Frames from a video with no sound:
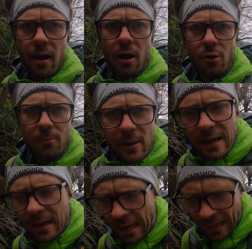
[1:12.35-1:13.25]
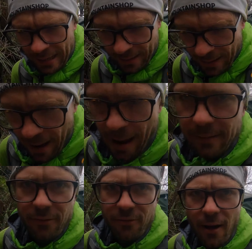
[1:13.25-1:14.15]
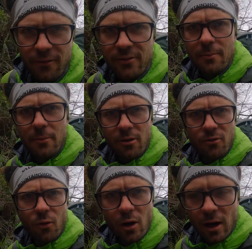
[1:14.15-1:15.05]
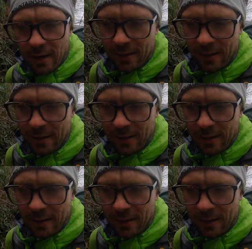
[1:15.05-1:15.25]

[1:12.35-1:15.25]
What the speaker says: RP and the 5D Mark IV,